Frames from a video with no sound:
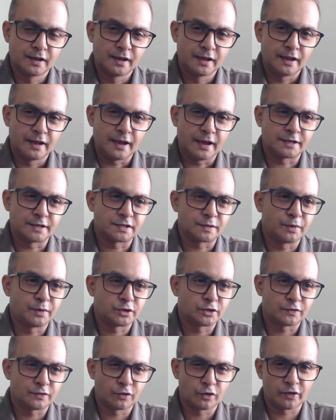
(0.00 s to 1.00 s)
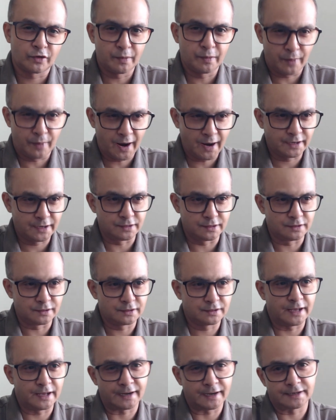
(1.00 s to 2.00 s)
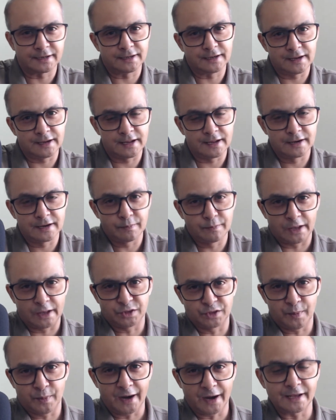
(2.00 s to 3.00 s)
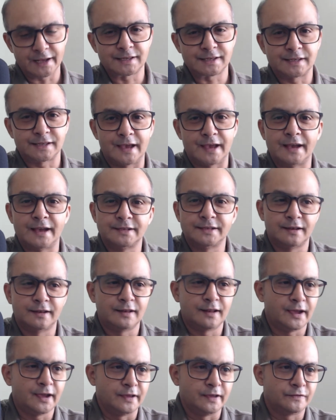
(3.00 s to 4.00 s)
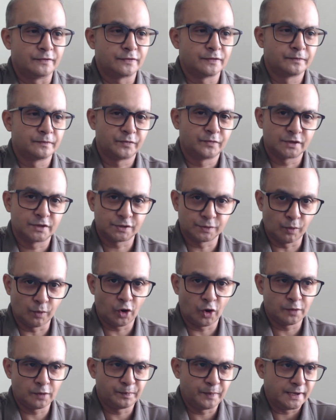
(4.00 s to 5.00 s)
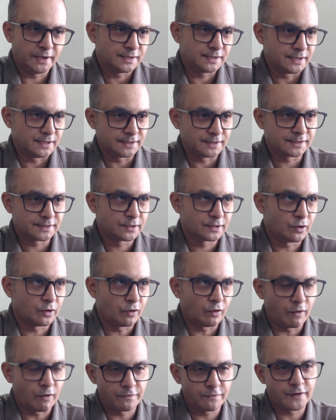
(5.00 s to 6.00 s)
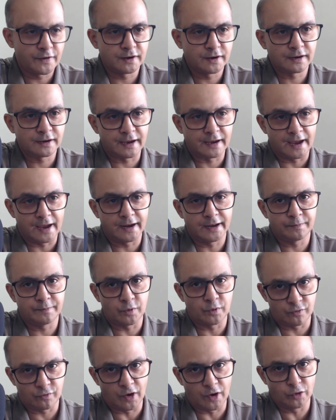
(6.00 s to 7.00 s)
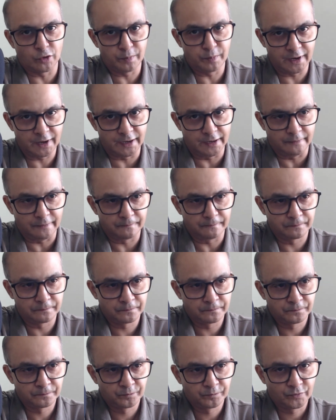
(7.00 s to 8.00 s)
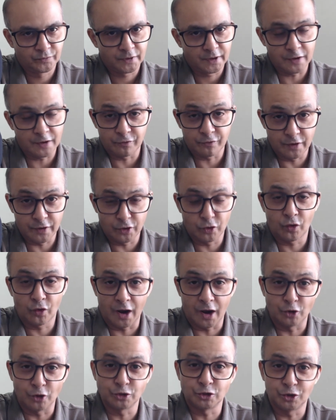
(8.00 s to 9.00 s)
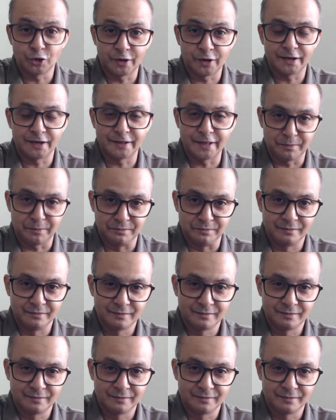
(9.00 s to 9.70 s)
It's a beautiful reminder that in mathematics as in life, small pieces often carry profound meaning if we know how to look at them.